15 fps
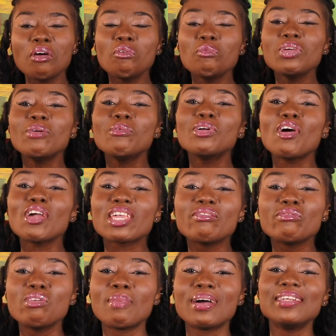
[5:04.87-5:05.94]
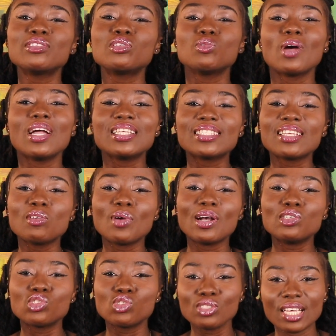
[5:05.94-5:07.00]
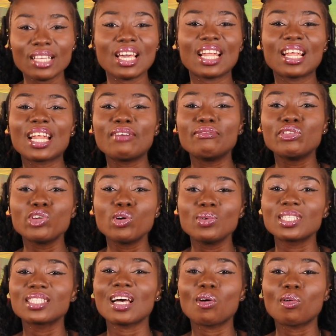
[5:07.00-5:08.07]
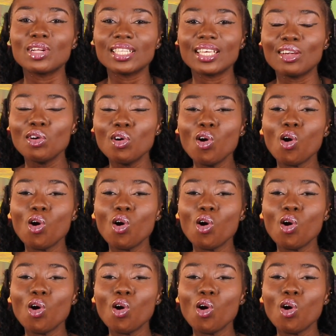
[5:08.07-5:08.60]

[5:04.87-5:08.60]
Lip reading: we will not give you money to go and shoot another video with Sarkodie.